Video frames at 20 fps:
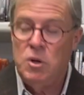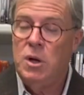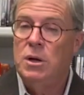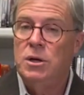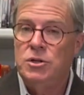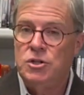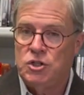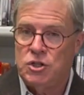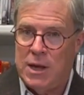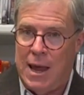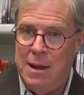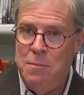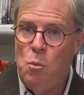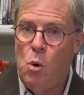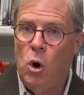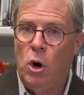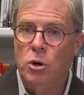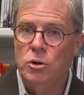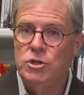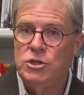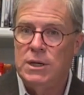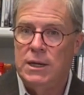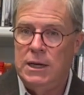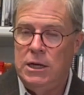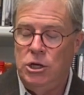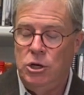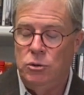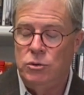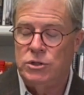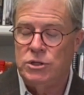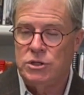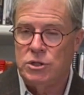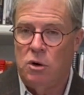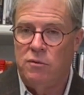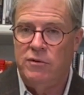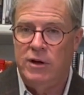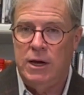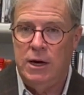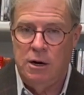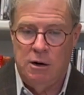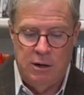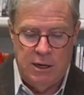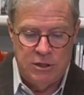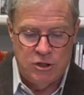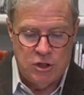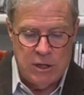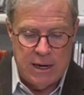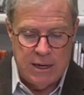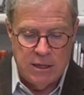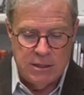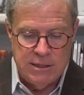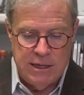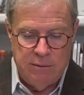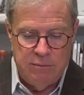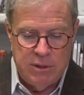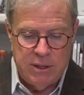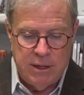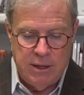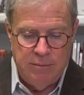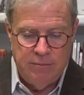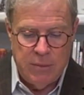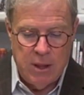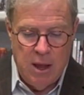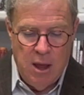Same words that he uses over here in 2 Timothy.